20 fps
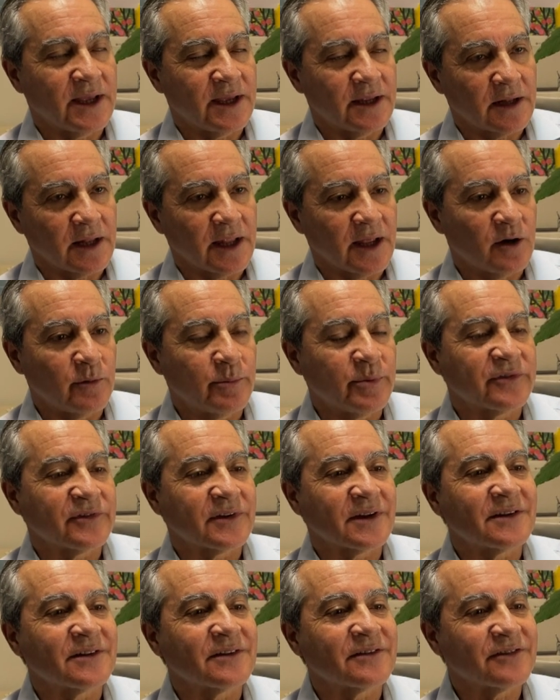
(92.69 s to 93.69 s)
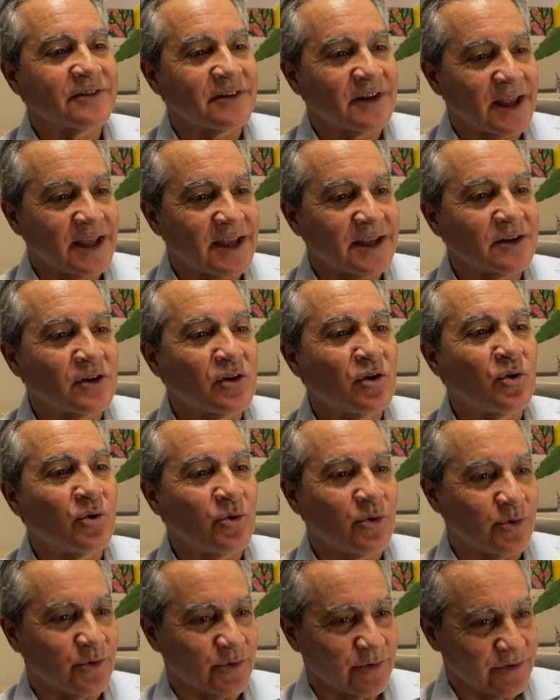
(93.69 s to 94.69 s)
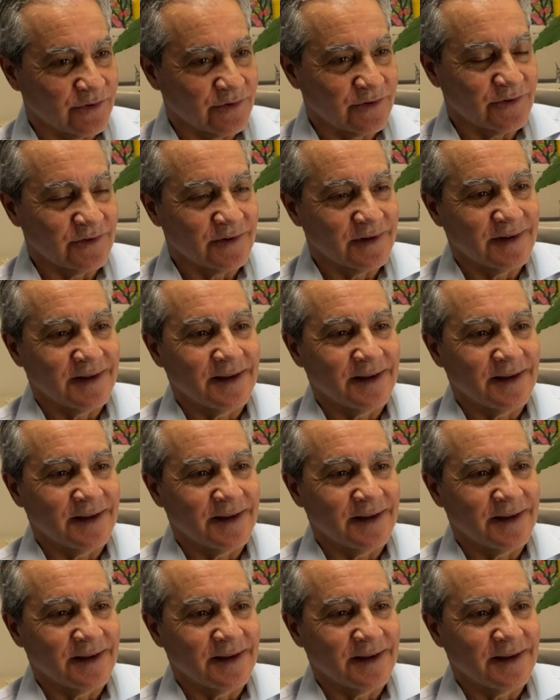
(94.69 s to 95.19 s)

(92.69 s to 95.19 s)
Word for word: it'll help us understand cause,